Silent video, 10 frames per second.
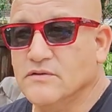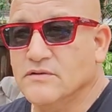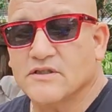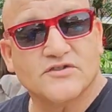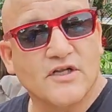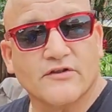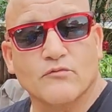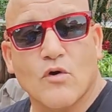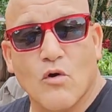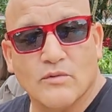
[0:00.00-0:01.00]
There's nothing
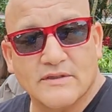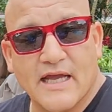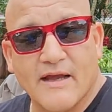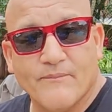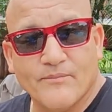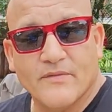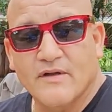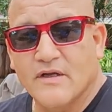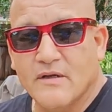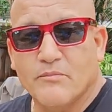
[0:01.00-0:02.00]
wrong with that.
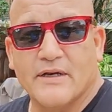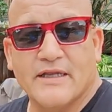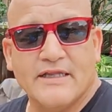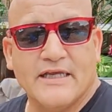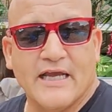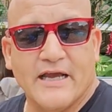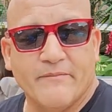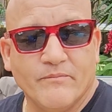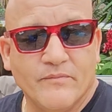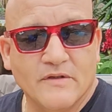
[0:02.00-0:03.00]
But in the
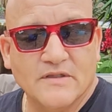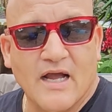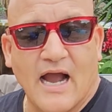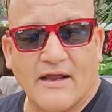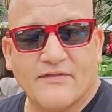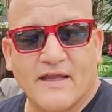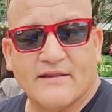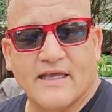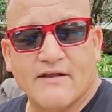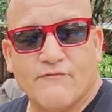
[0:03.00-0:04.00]
end, I think
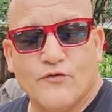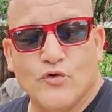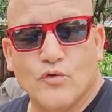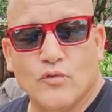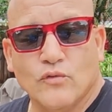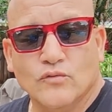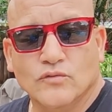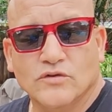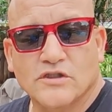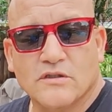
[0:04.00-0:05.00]
that if you
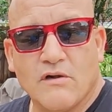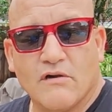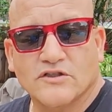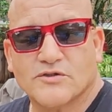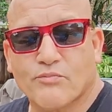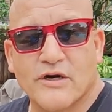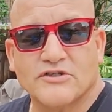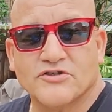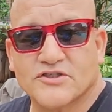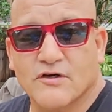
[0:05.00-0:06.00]
spread
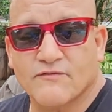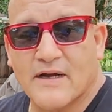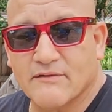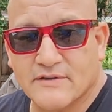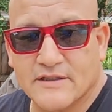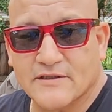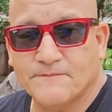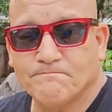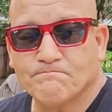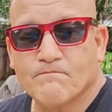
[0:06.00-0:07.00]
yourself out there,
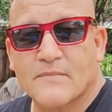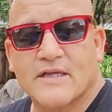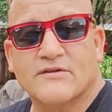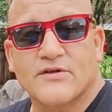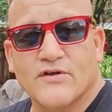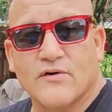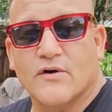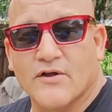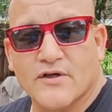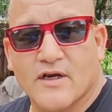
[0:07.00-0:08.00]
get to know
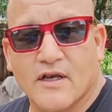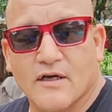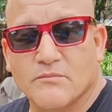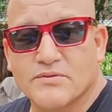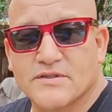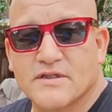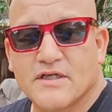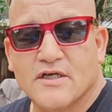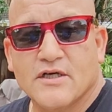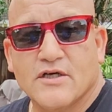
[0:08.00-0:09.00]
other clubs,
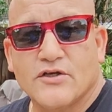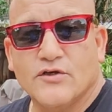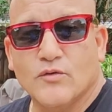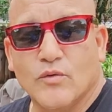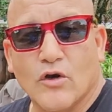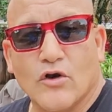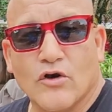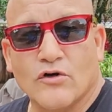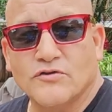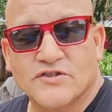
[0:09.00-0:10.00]
you will
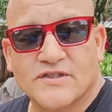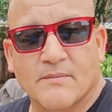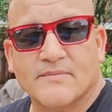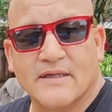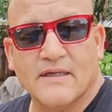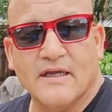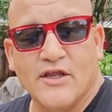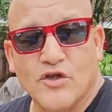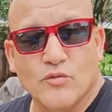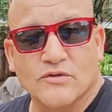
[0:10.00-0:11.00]
learn something
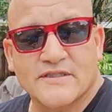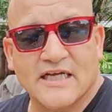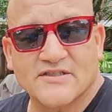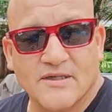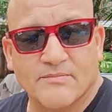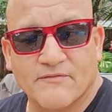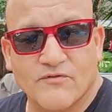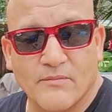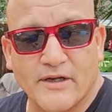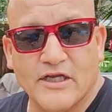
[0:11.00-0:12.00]
and you will take something
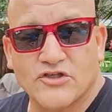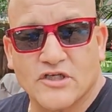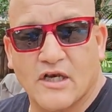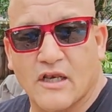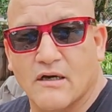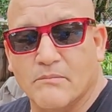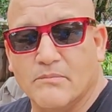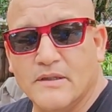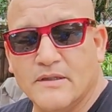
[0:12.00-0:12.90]
from each club.